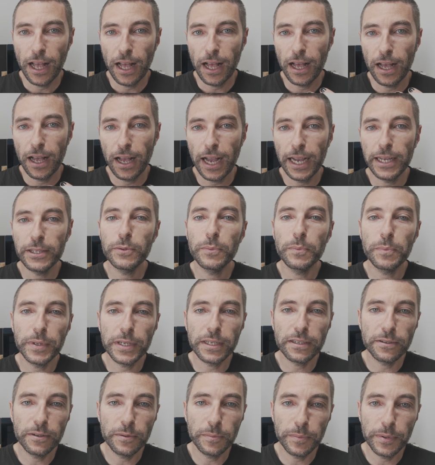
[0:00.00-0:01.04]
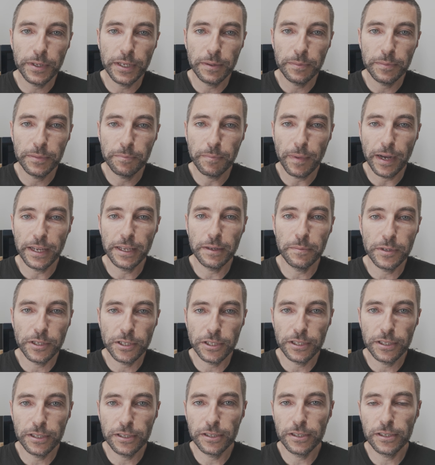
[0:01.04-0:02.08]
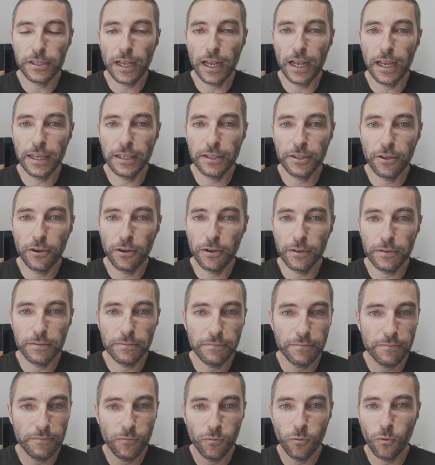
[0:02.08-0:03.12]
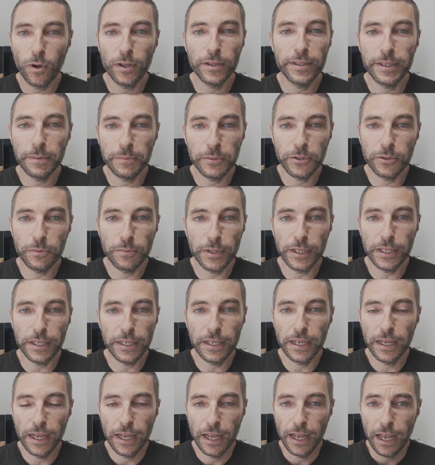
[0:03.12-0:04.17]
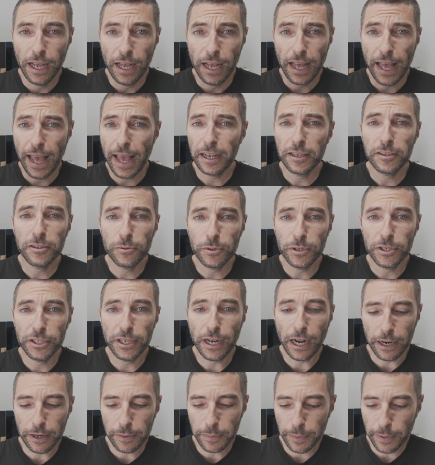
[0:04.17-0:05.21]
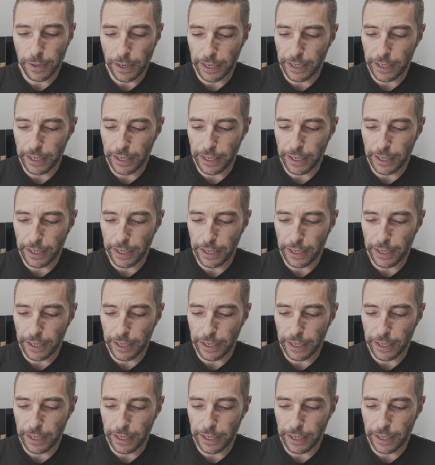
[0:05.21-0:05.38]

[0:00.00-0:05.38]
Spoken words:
I don't pixel peep my images. I don't want them to be extra sharp.